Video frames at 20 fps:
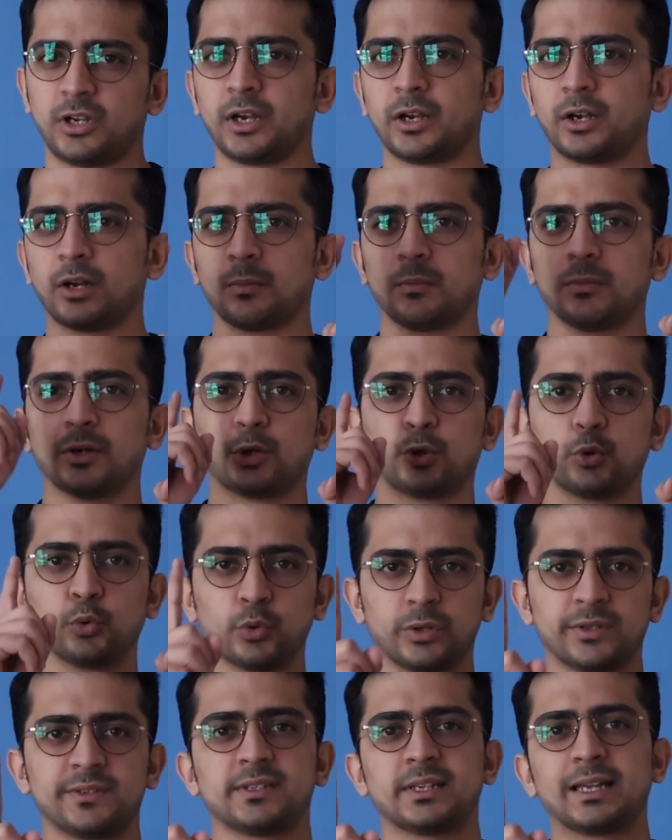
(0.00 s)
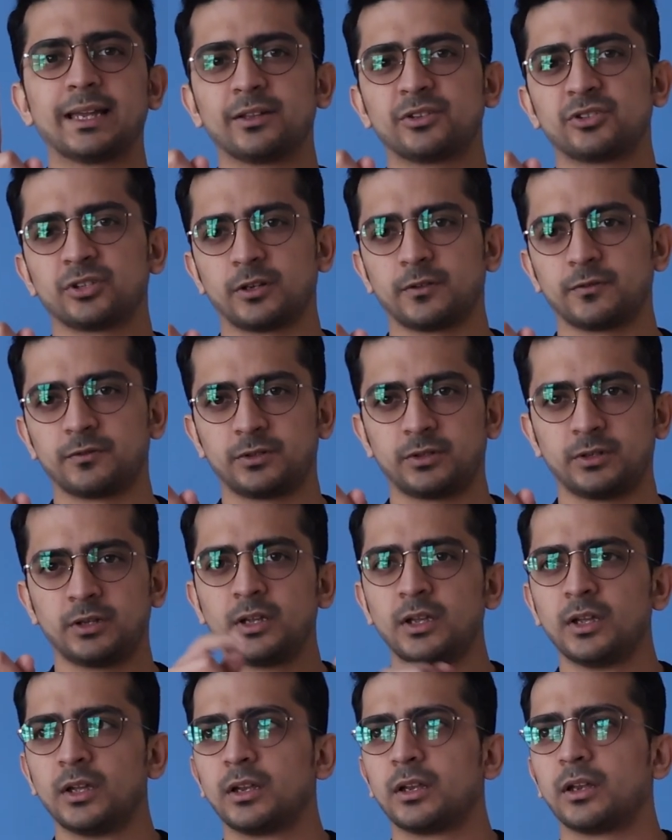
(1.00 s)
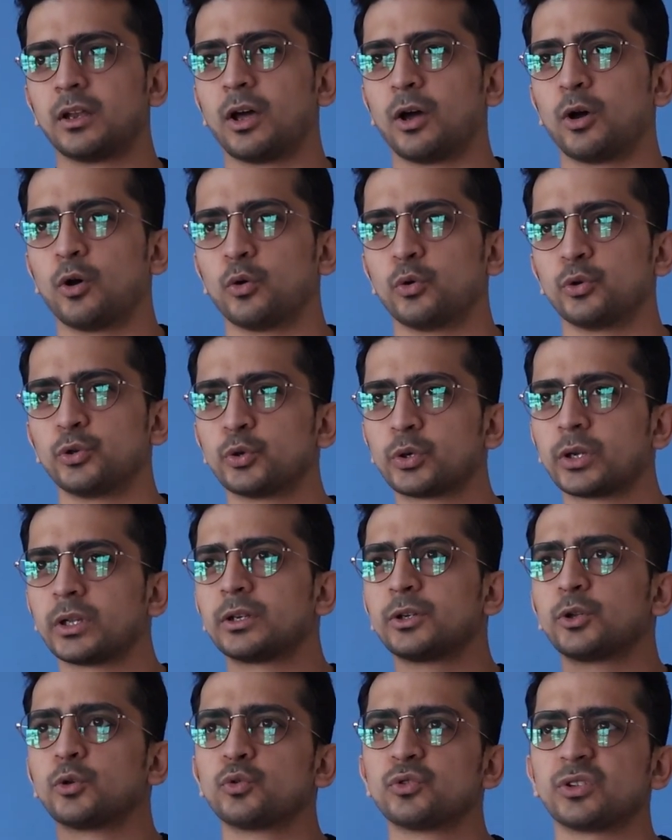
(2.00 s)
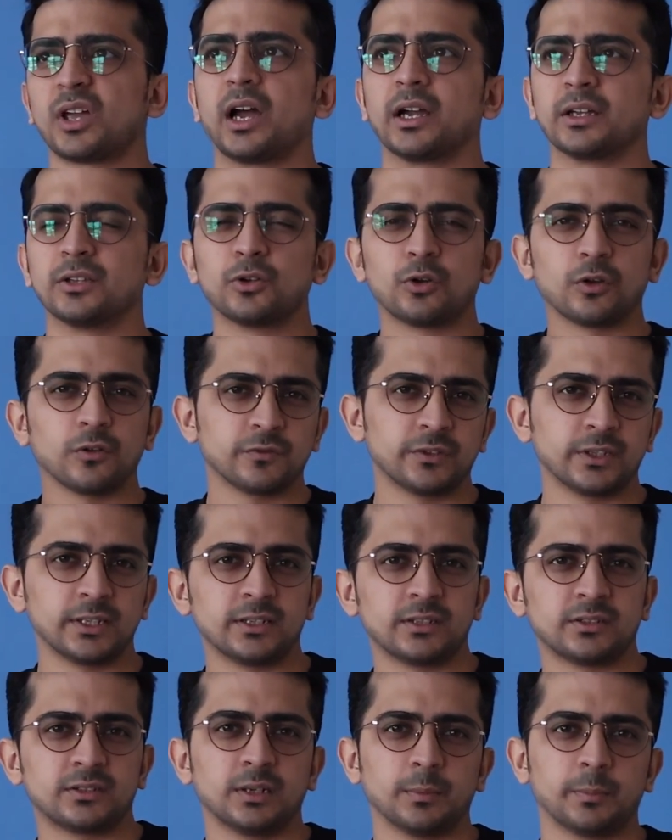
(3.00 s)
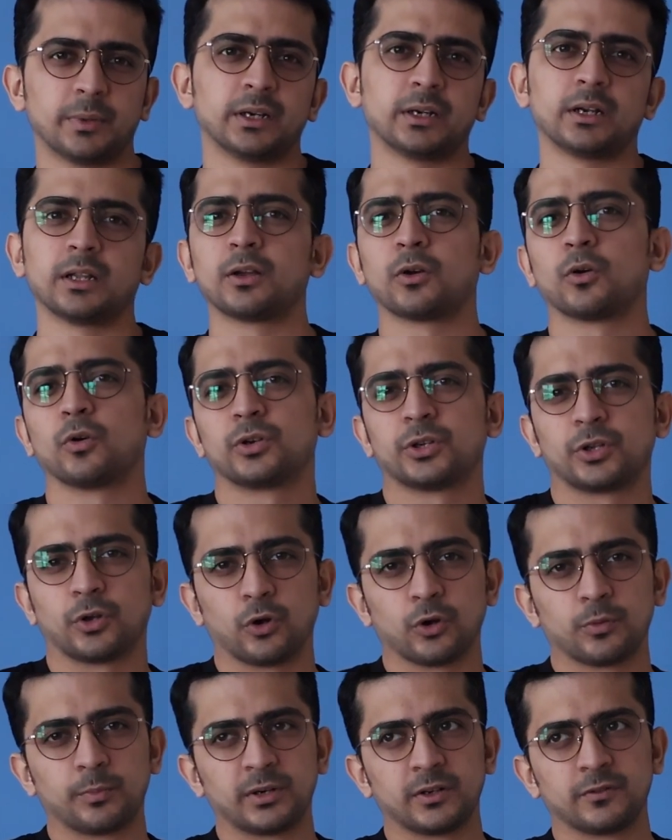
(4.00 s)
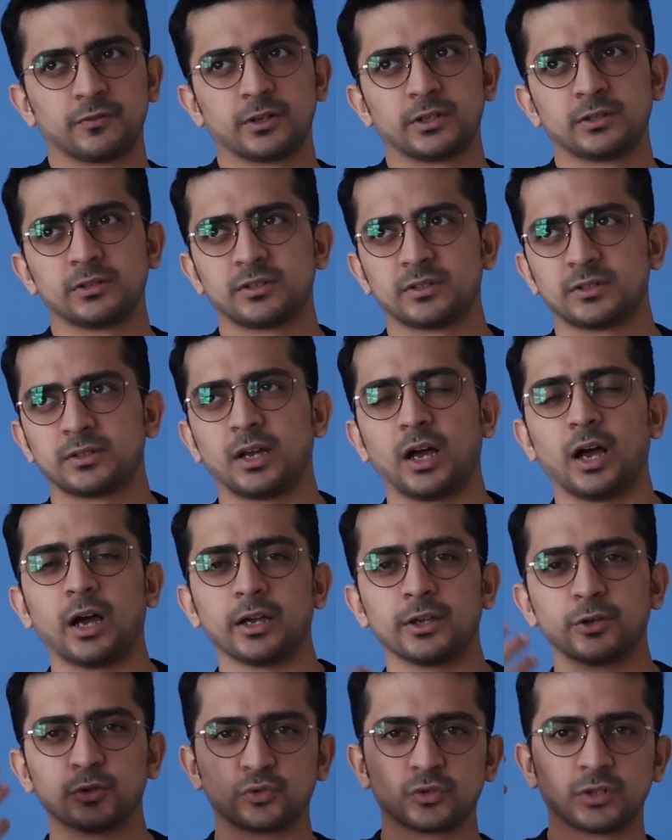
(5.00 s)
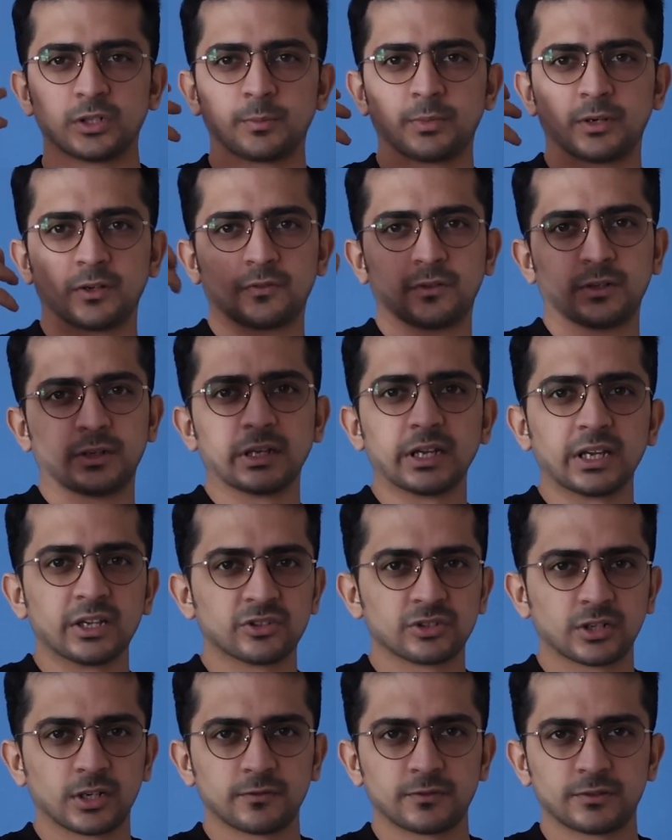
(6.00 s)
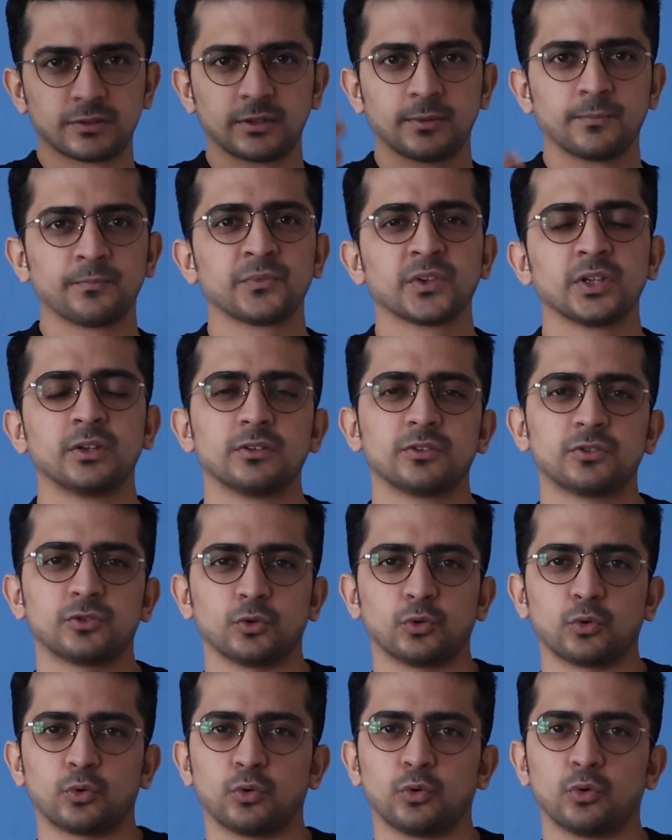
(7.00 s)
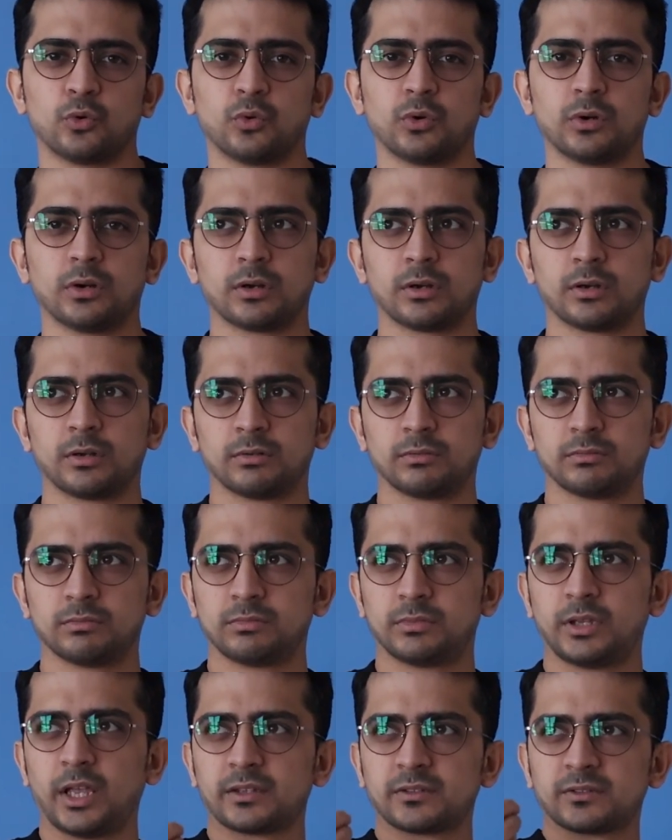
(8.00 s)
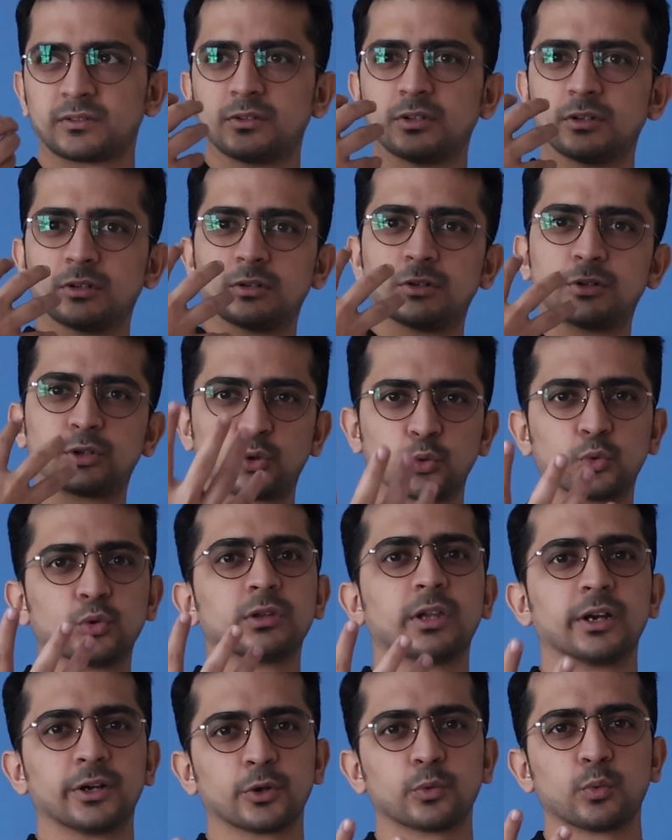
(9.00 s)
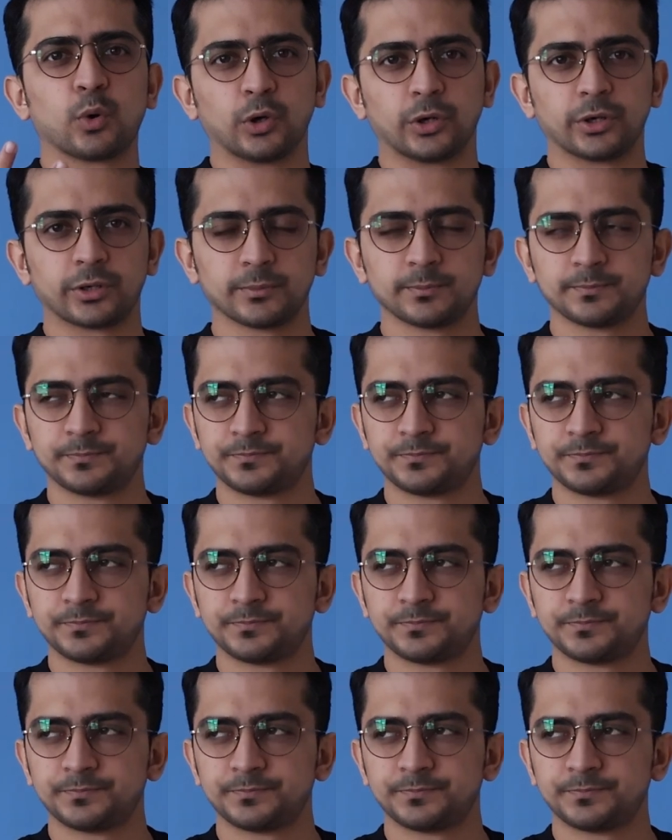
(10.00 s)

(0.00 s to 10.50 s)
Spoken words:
and number two is Ahrefs. Now you can use either of these depending on your preference. I usually prefer Ahrefs, so that's the tool that you want.